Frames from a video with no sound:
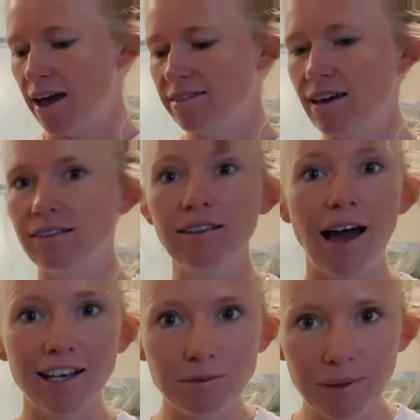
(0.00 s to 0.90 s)
And then
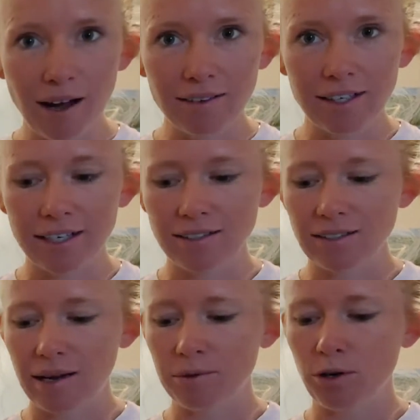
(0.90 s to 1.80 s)
last but not
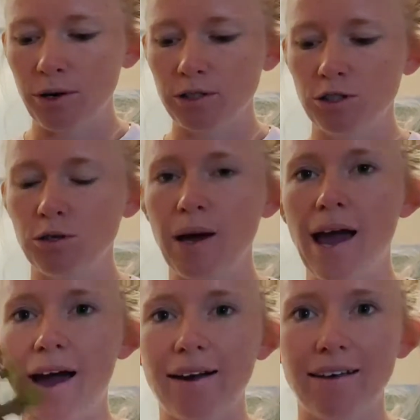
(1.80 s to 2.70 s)
least, I'm going to
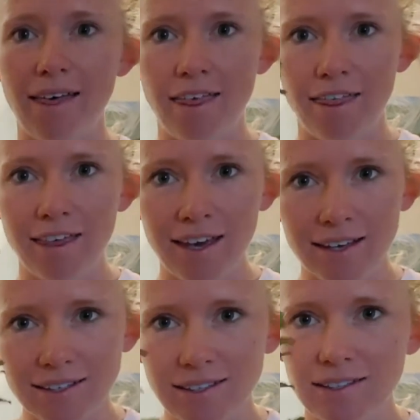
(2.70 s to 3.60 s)
add
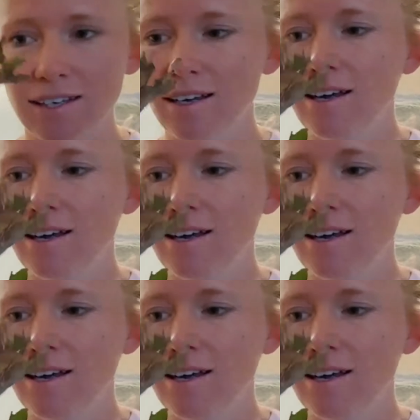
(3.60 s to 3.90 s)
this.